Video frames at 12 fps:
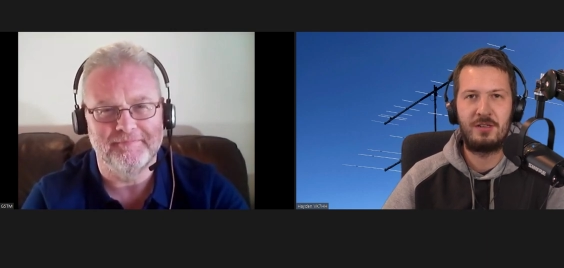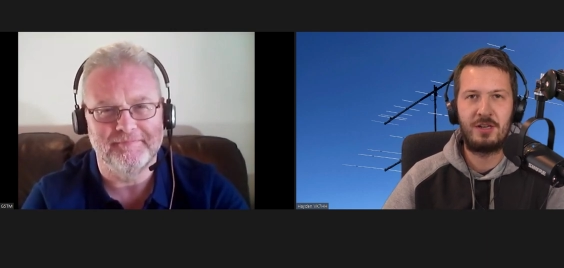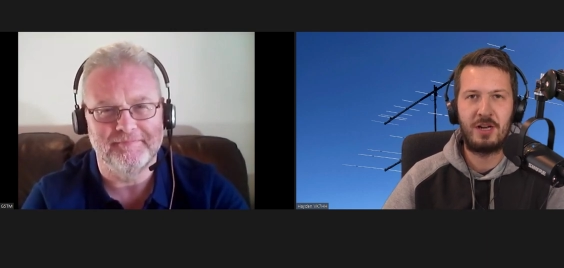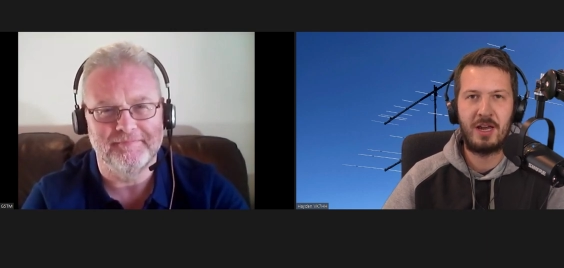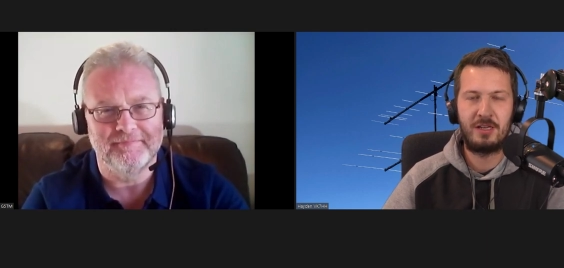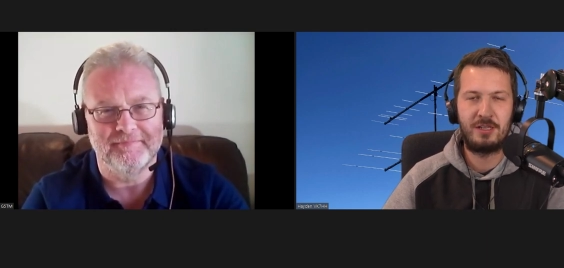
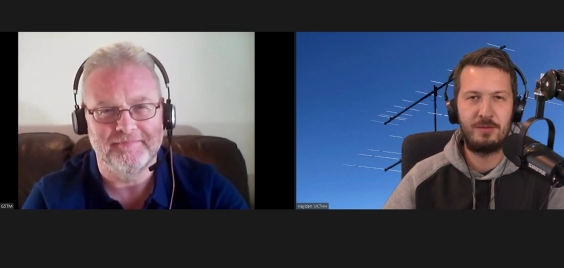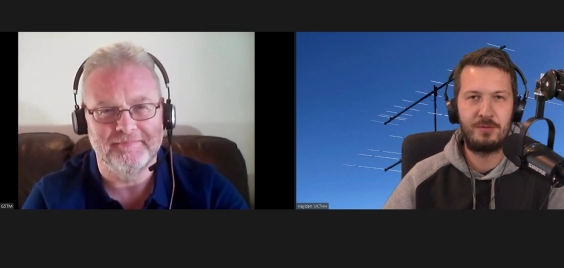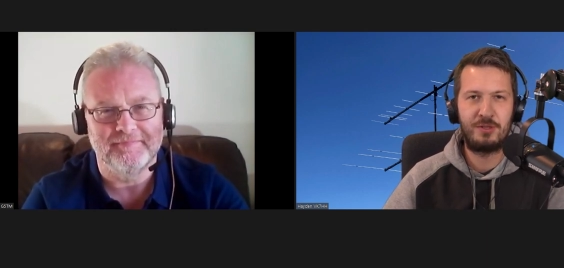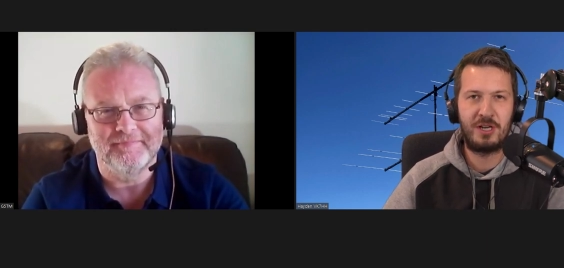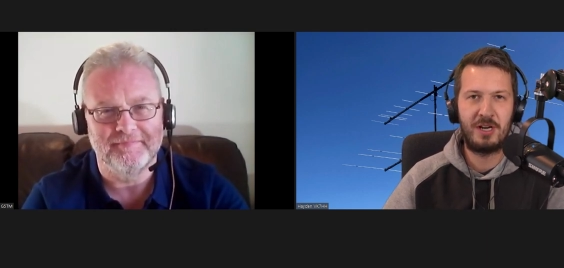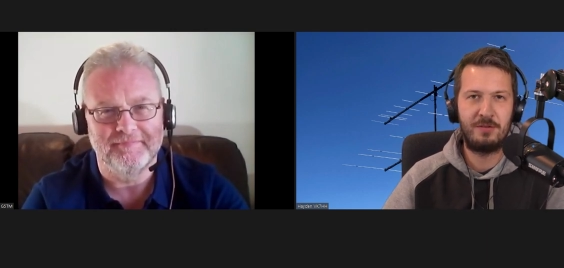Speaker 1: check out Tim's
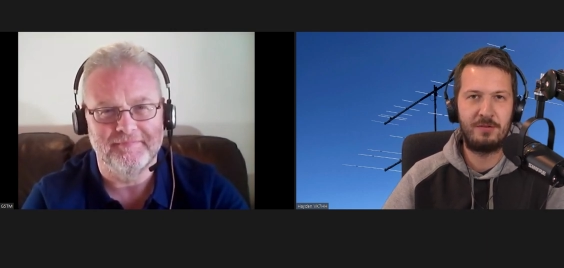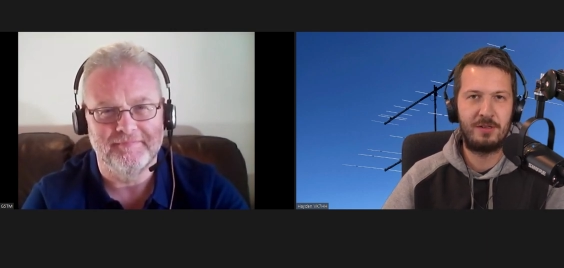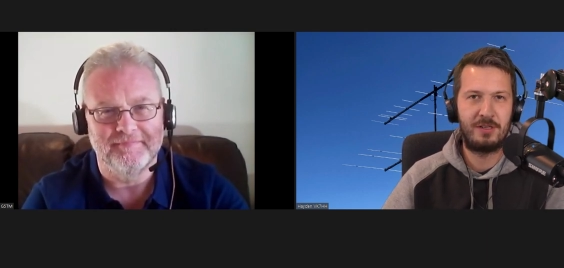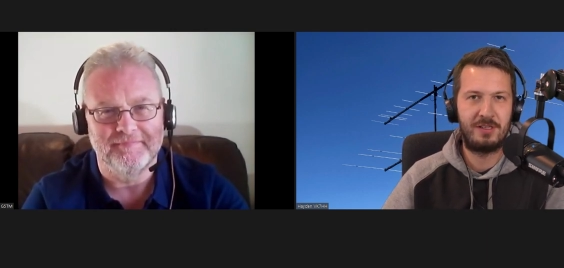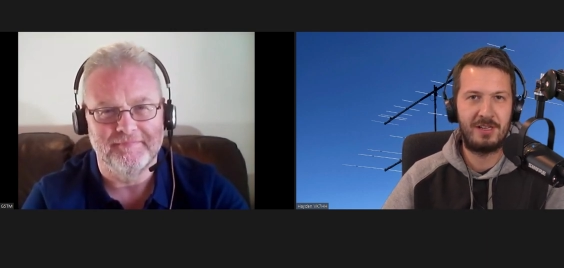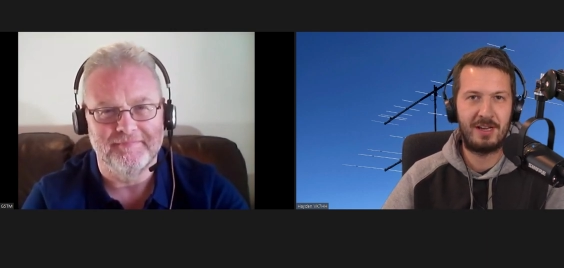channel
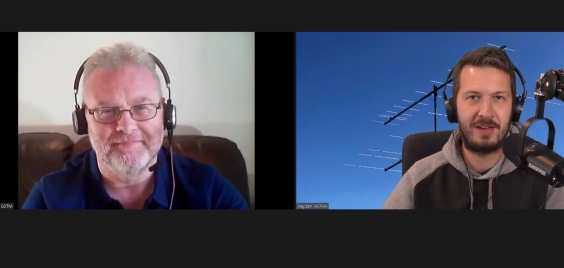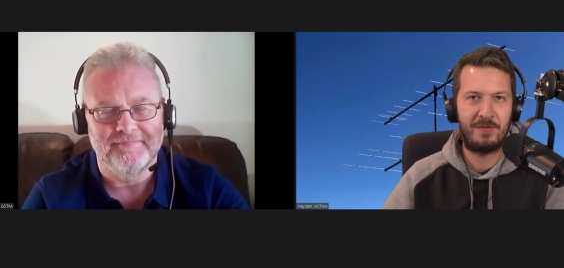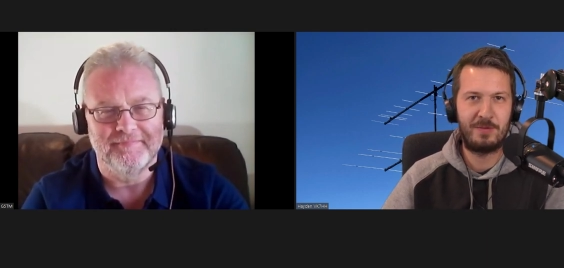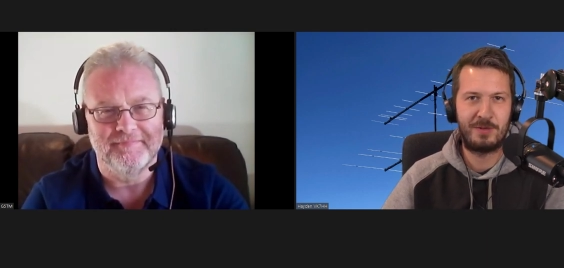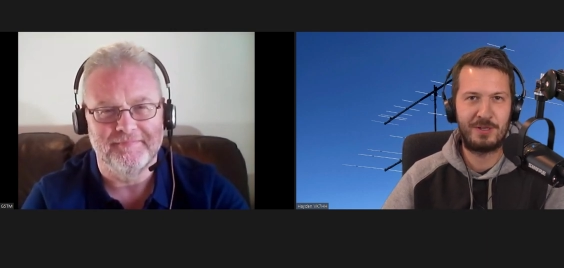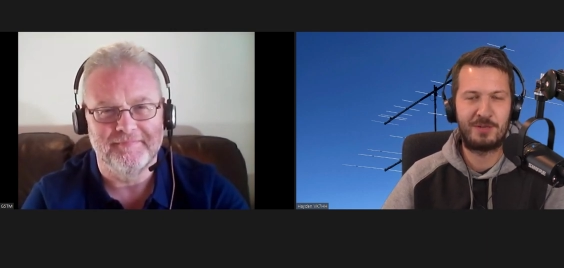and uh, give
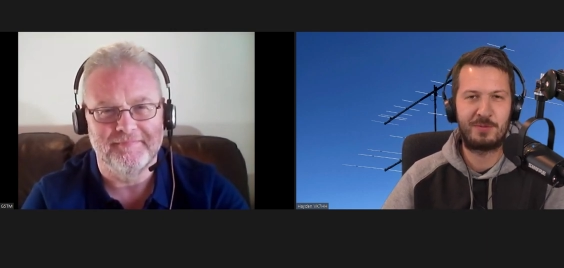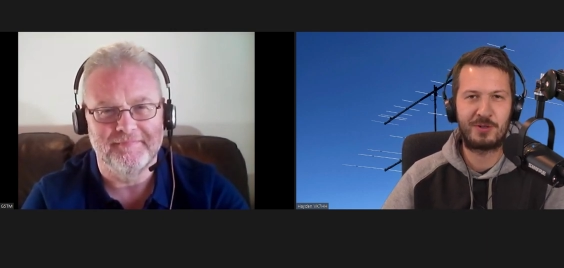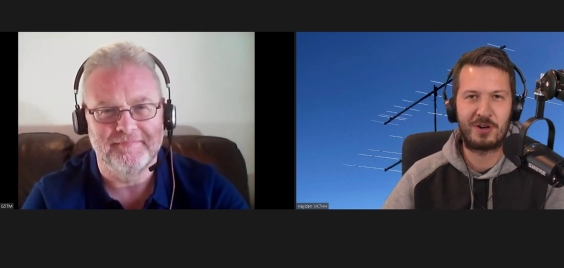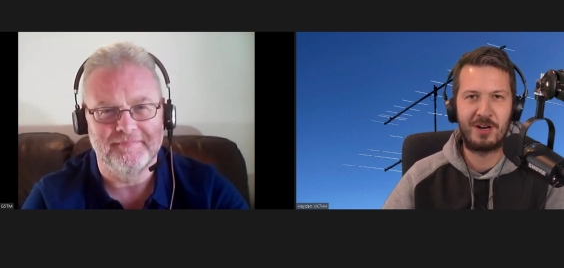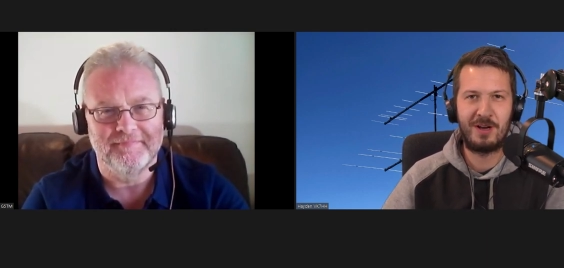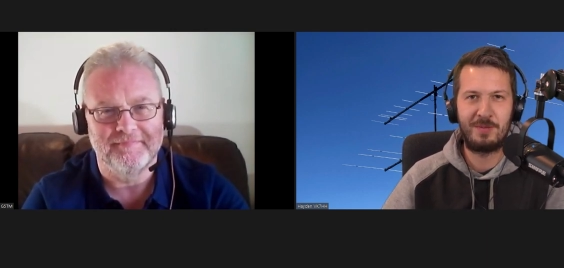him a
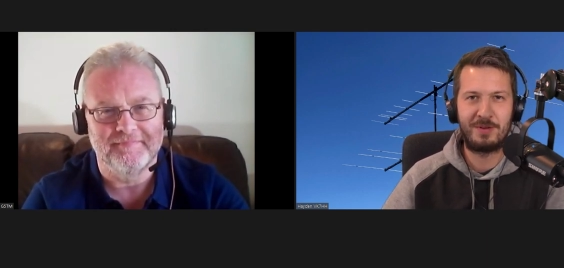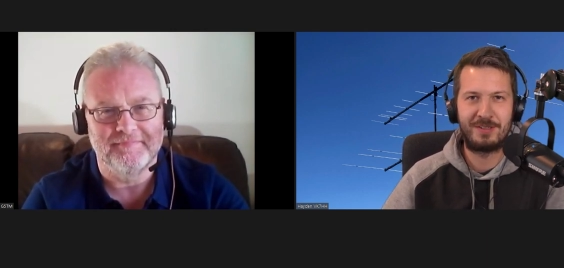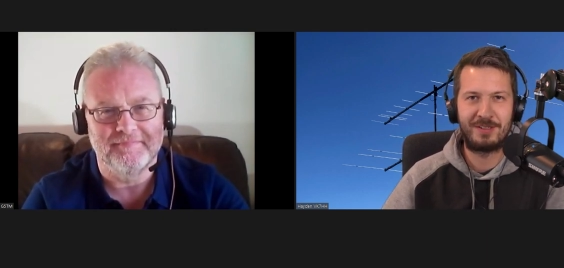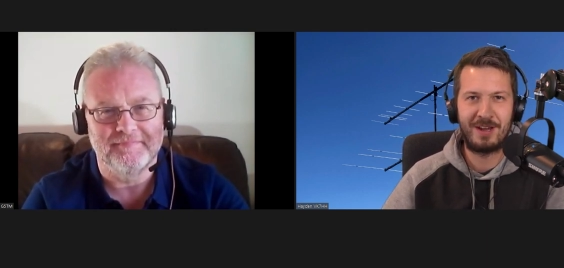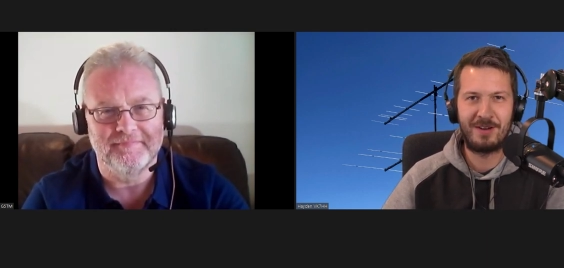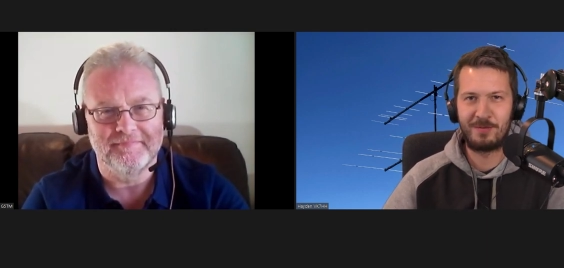subscribe
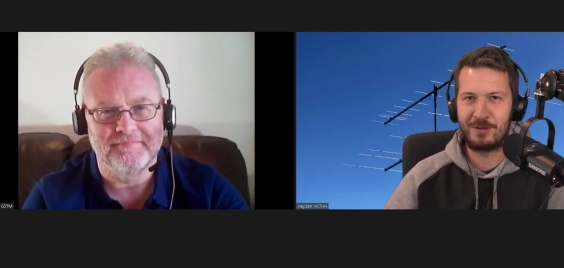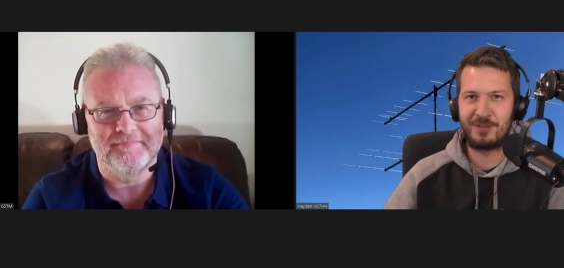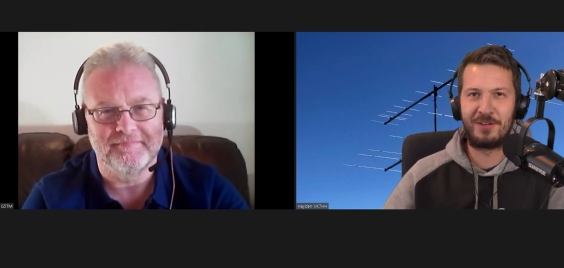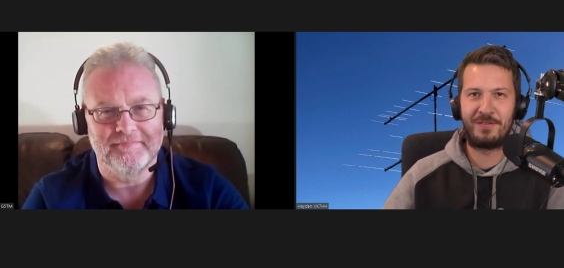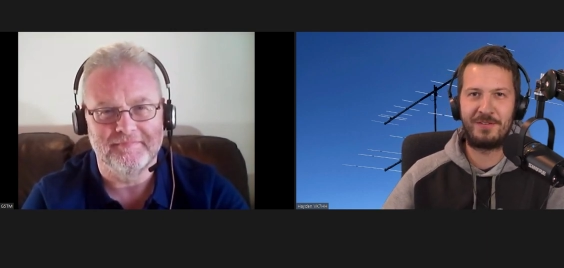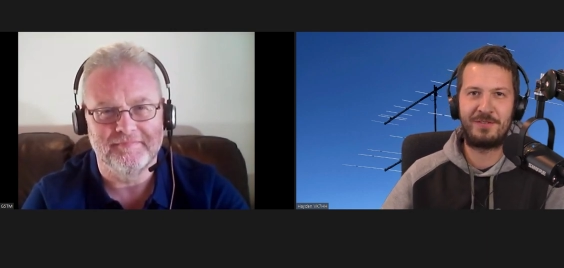and go and watch
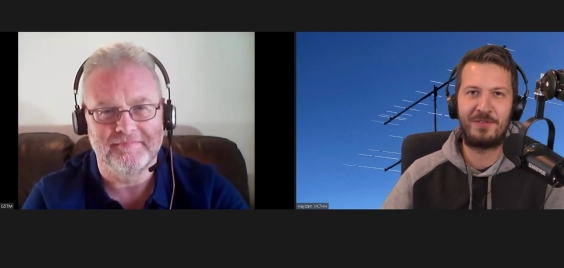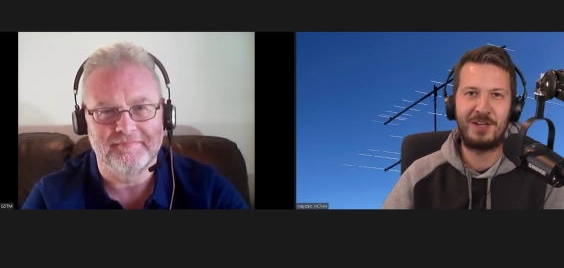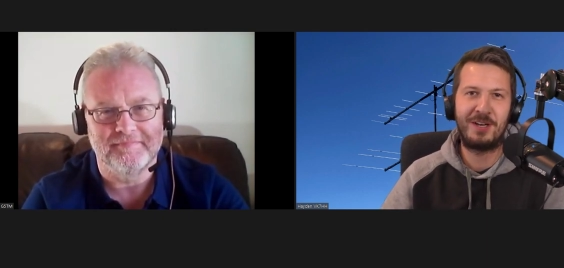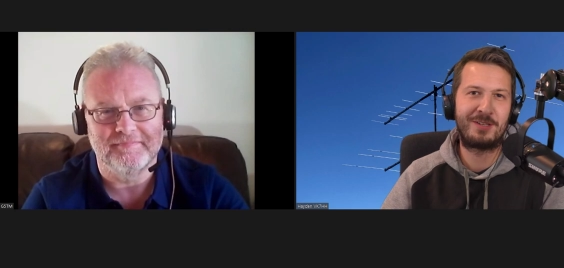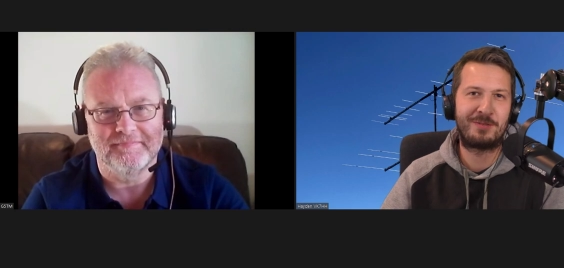all of his videos.